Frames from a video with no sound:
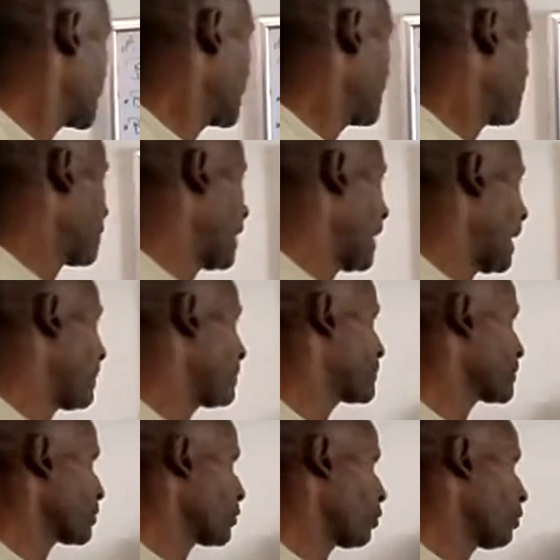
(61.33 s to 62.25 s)

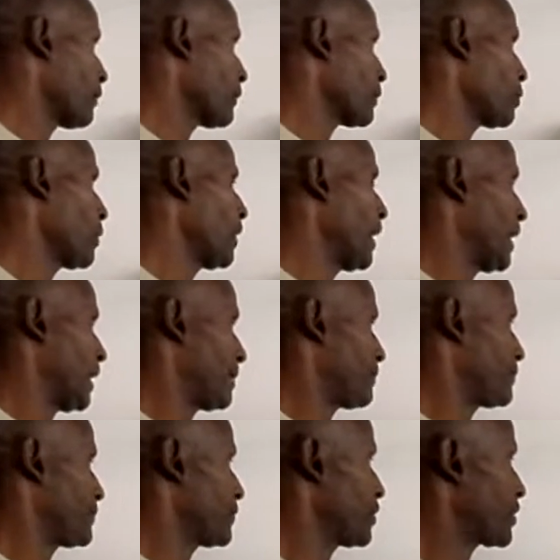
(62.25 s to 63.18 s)
Perhaps you're overweight.
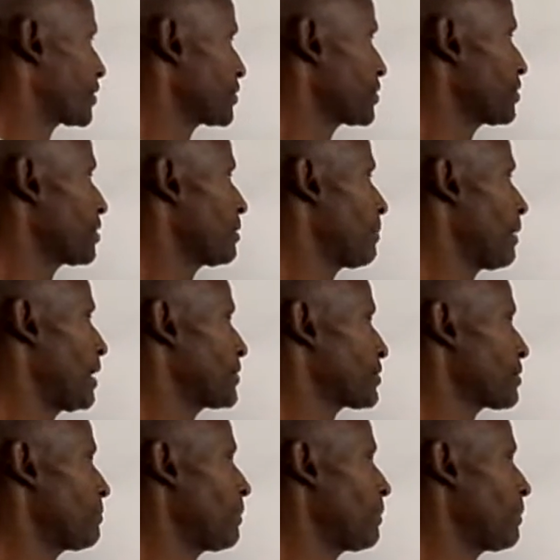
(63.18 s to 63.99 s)
You're concerned about your